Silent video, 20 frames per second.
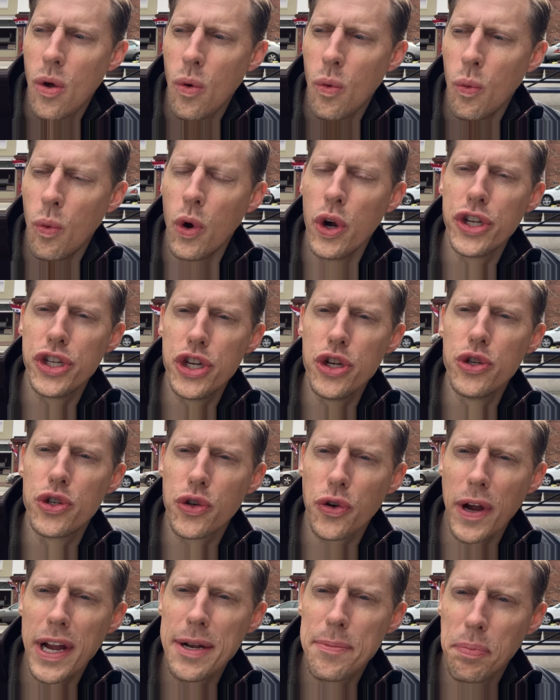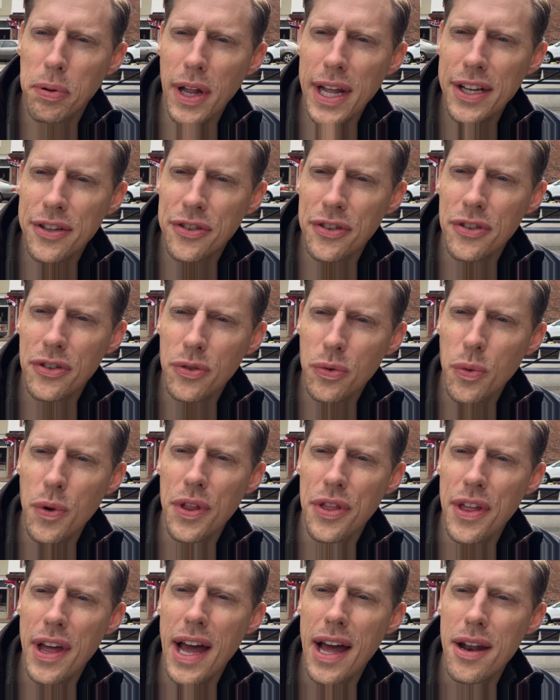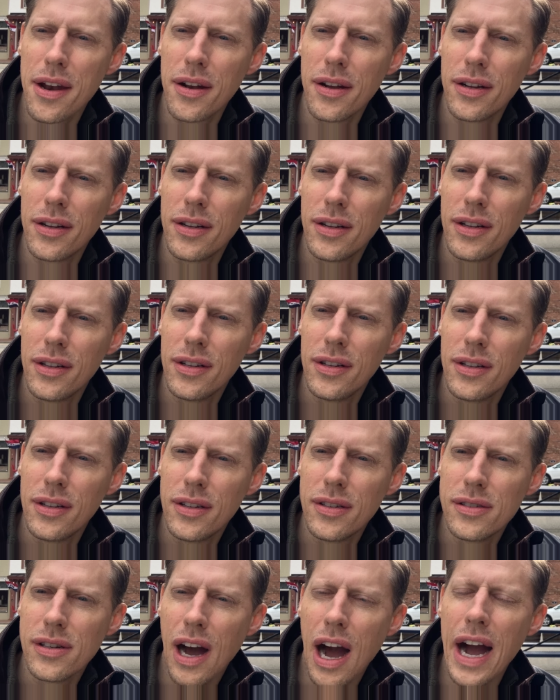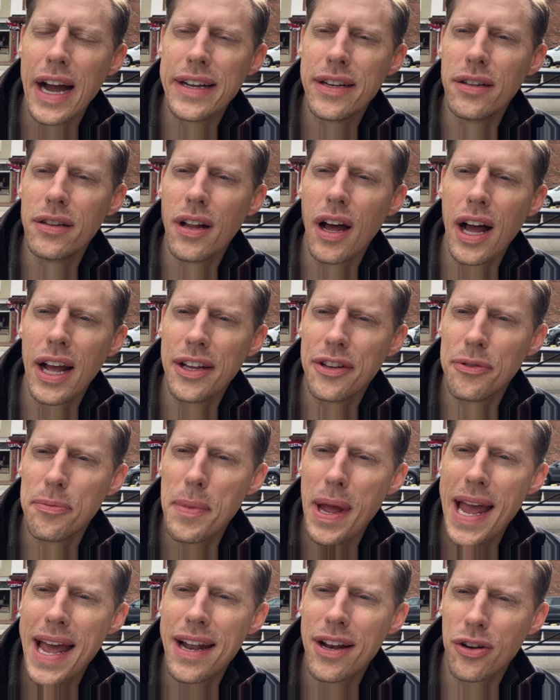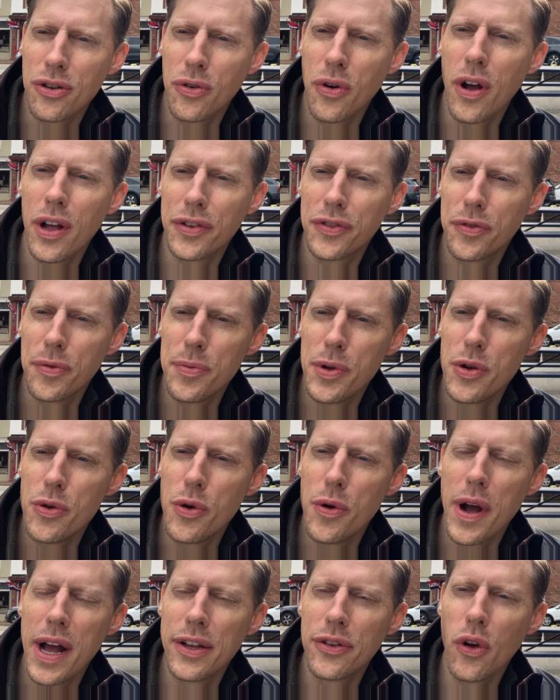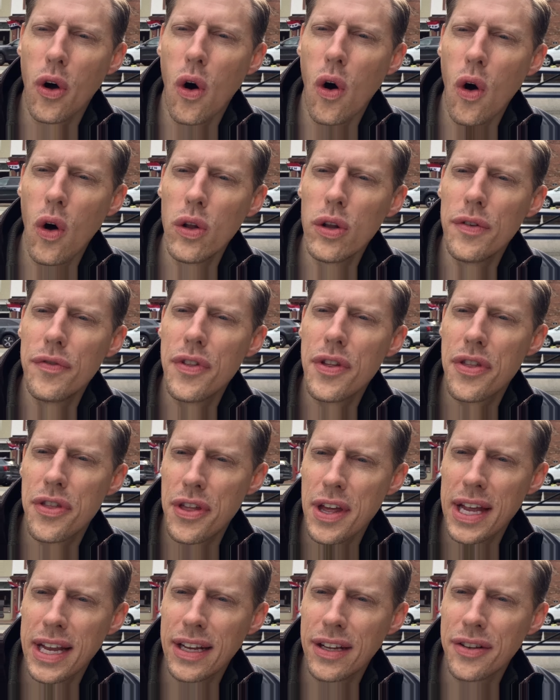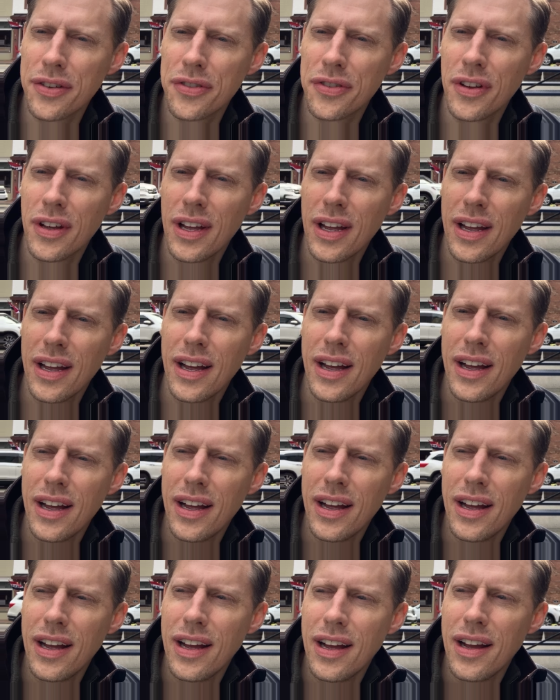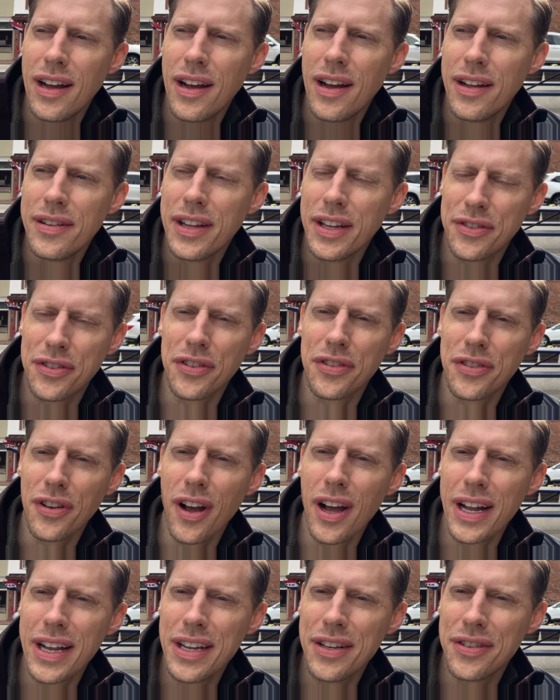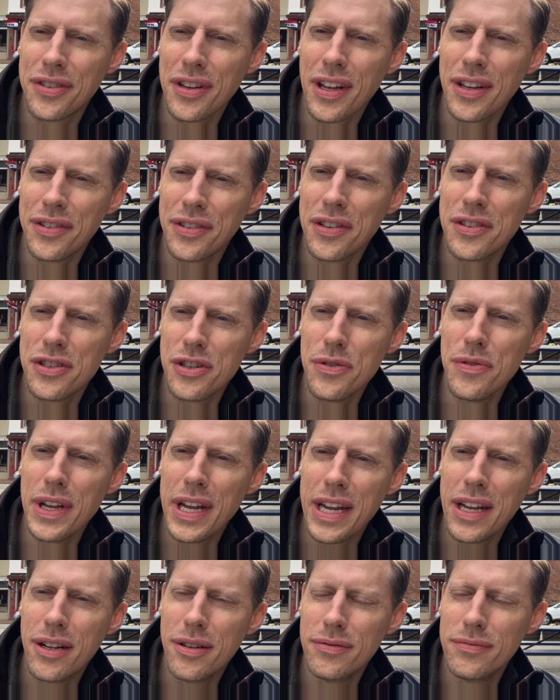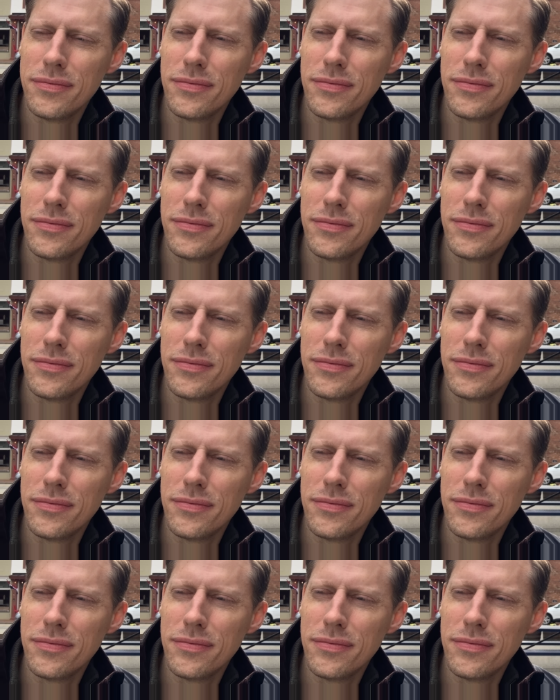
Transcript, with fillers: Would you trade places with that idealized man across from you who has all of the things that society says that you need.